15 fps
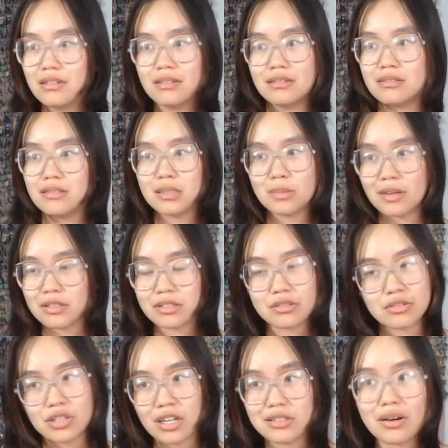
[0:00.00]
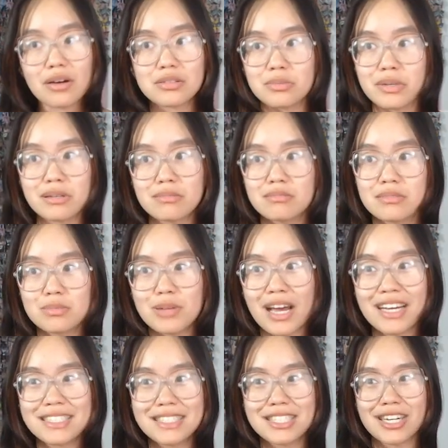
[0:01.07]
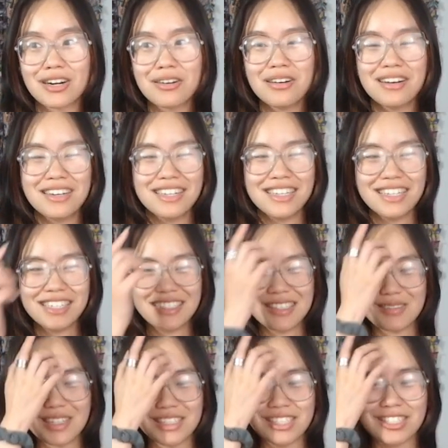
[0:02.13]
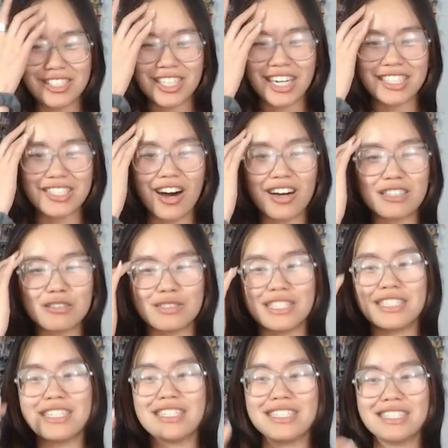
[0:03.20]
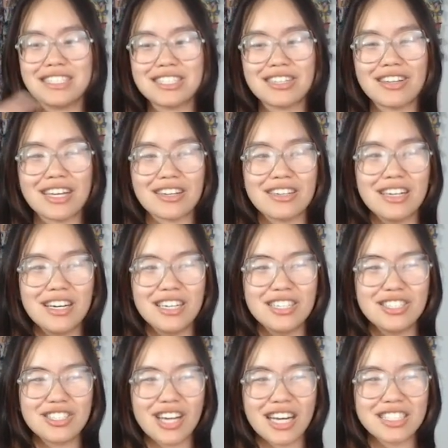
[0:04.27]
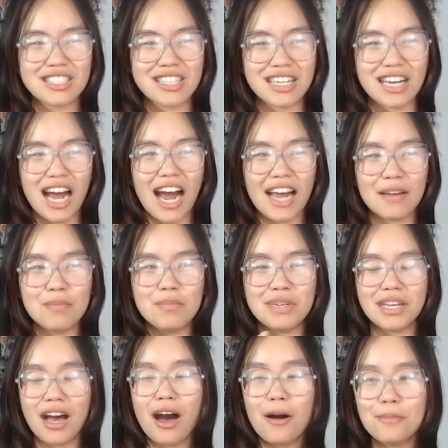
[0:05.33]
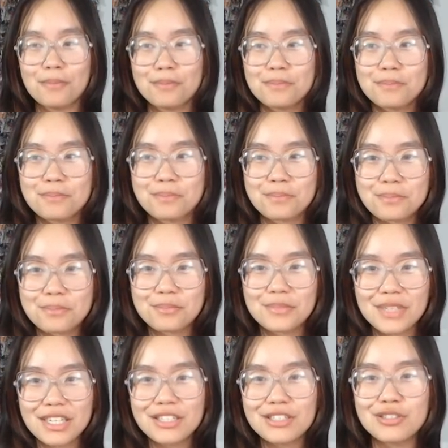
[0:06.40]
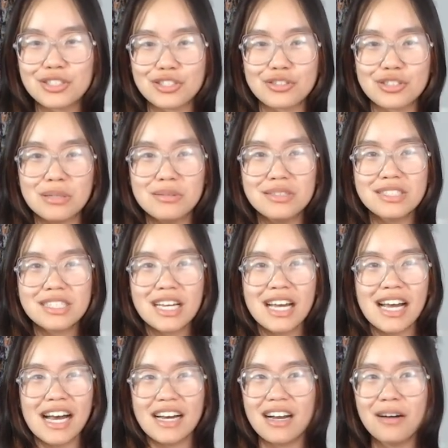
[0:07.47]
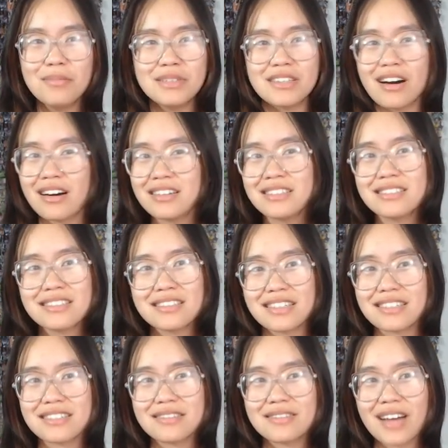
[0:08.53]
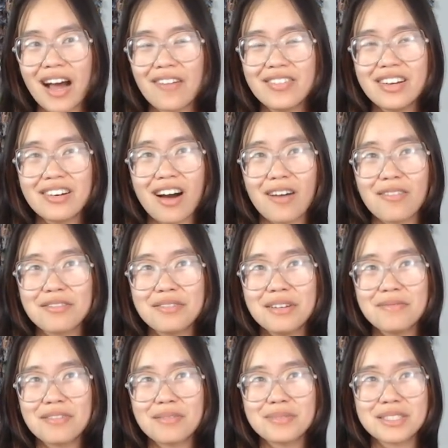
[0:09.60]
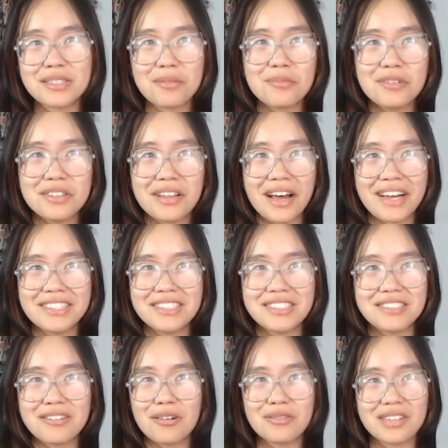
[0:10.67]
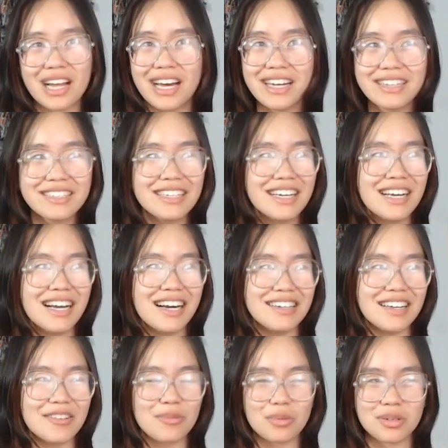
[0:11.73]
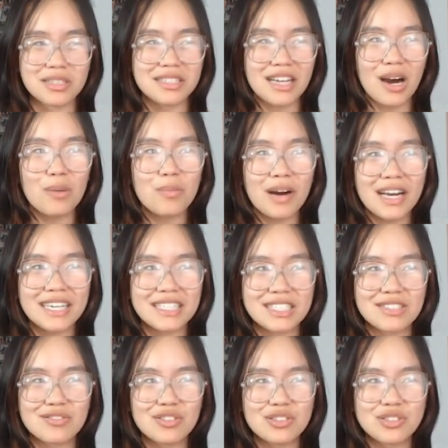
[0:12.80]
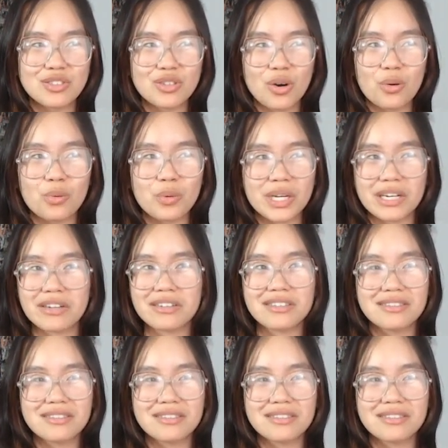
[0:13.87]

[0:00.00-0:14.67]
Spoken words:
This man is still trying to talk to me. This man is still trying to talk to me, and then he still like tries to like hype me up to the streamers. And I'll be honest, like having a compliment from someone that I just don't like and I'm weirded out by, it just feels so weird.